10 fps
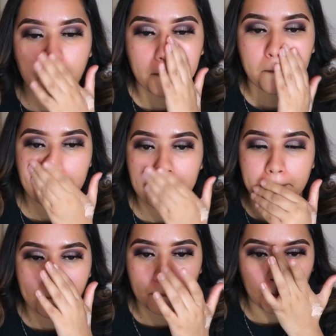I love
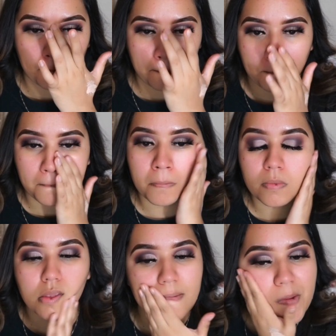them. And
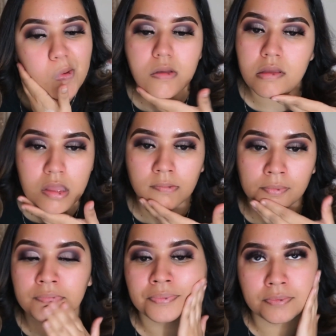also, can we talk about my
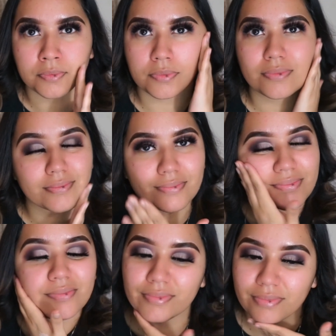skin? I've been breaking